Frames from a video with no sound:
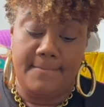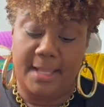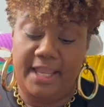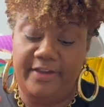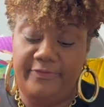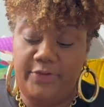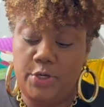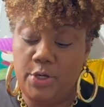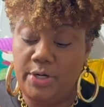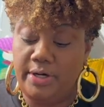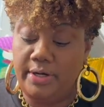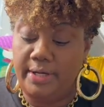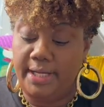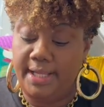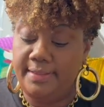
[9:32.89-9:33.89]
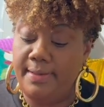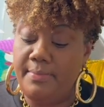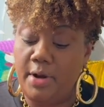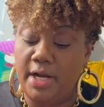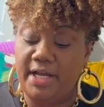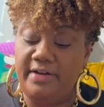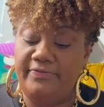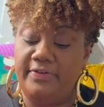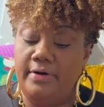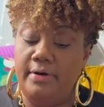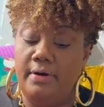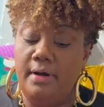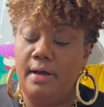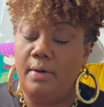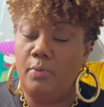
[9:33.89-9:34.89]
If you're in the market
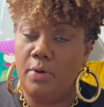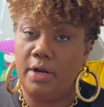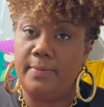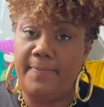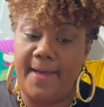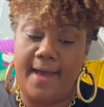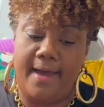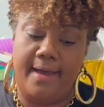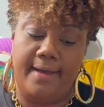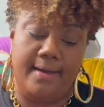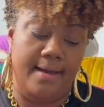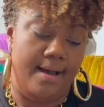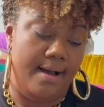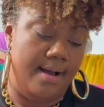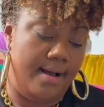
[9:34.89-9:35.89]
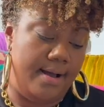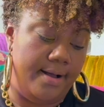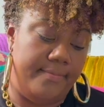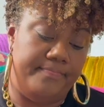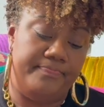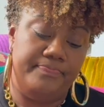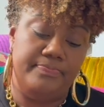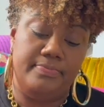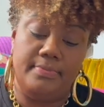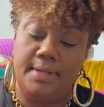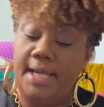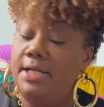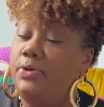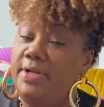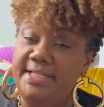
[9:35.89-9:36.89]
for a work bag, and
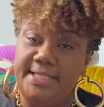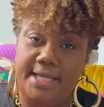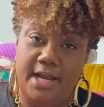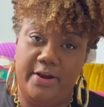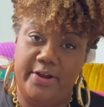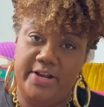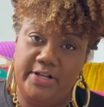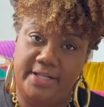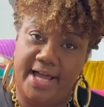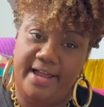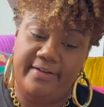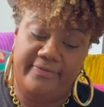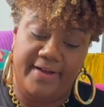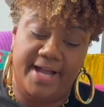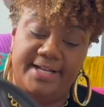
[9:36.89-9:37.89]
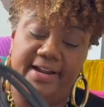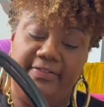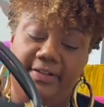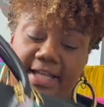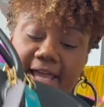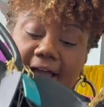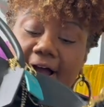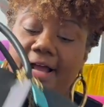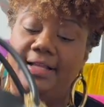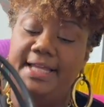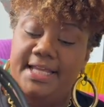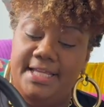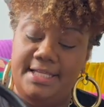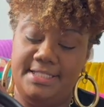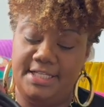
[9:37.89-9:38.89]
you need to carry your life, I definitely
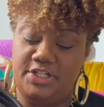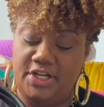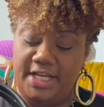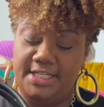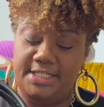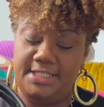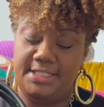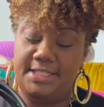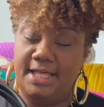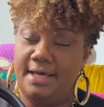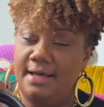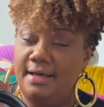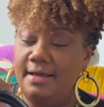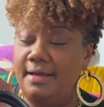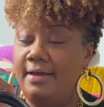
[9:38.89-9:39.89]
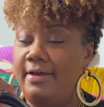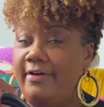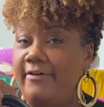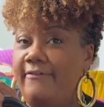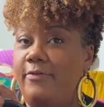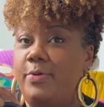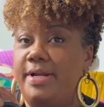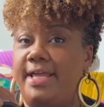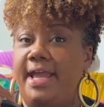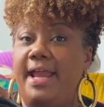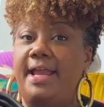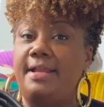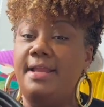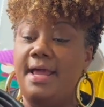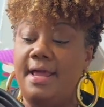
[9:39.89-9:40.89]
highly suggest the
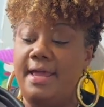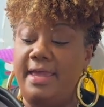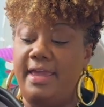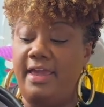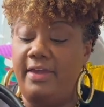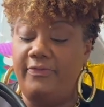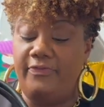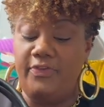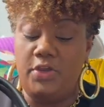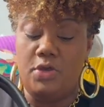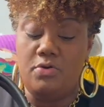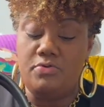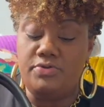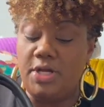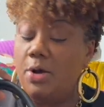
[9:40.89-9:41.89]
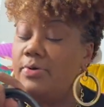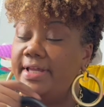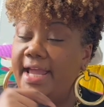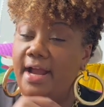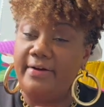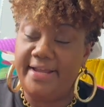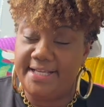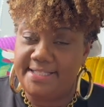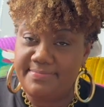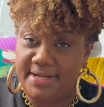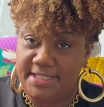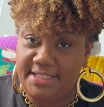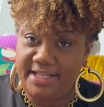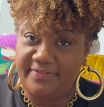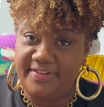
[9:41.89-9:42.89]
48. If you don't carry as much
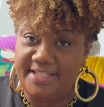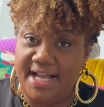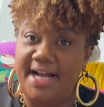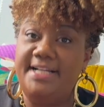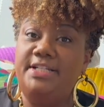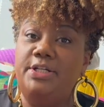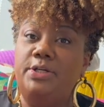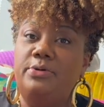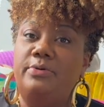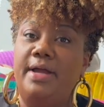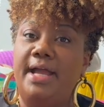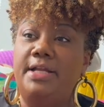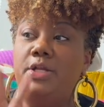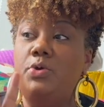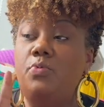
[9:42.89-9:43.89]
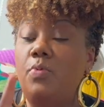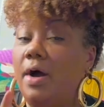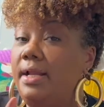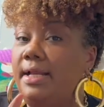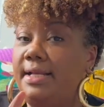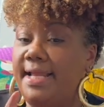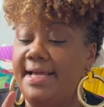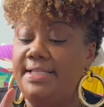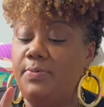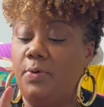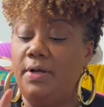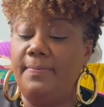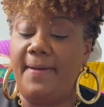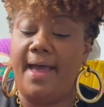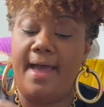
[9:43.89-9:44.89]
stuff as I do and you want a nice
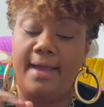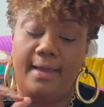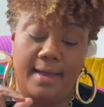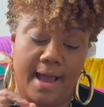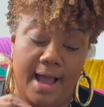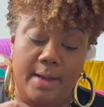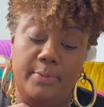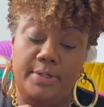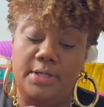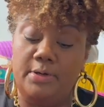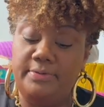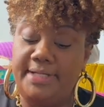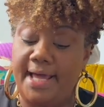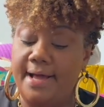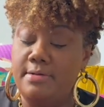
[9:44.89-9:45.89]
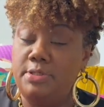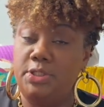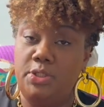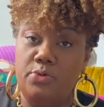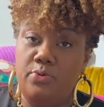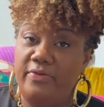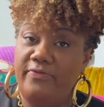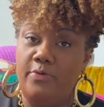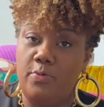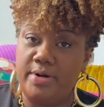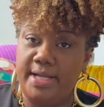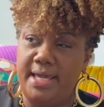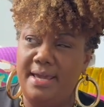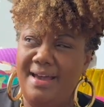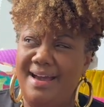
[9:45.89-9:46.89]
work bag, I would go down to a
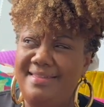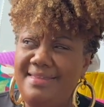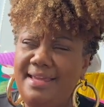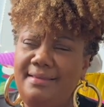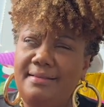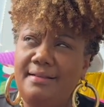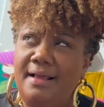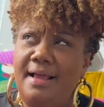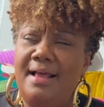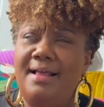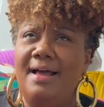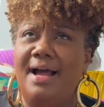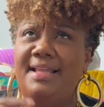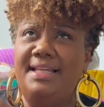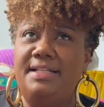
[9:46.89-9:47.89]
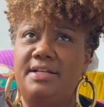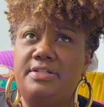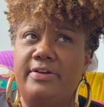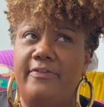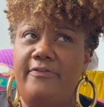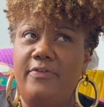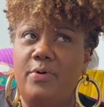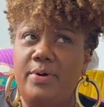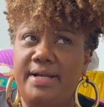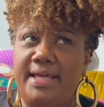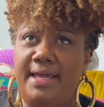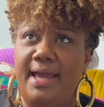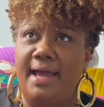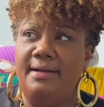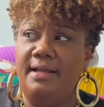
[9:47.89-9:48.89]
40. I think there's a
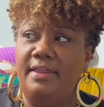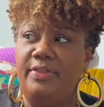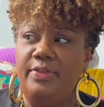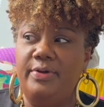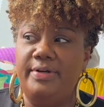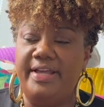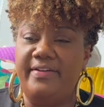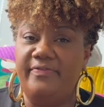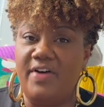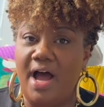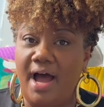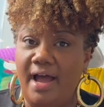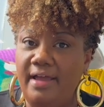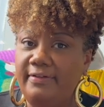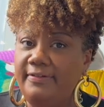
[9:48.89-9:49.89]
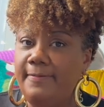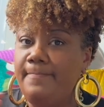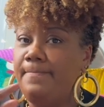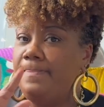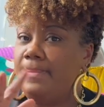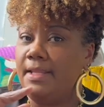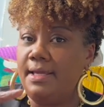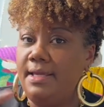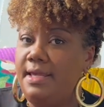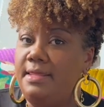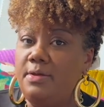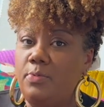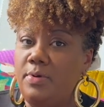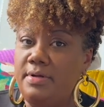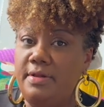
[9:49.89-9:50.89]
40 and a 35.
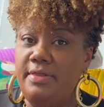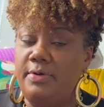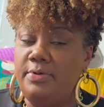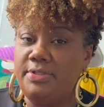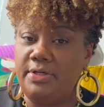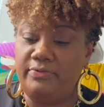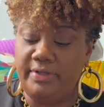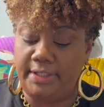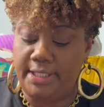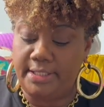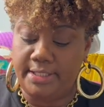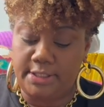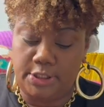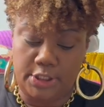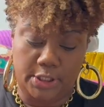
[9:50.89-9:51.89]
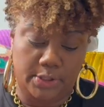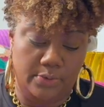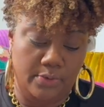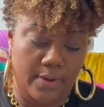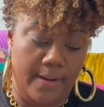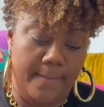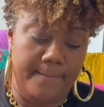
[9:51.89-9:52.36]
Either one of those are really good too.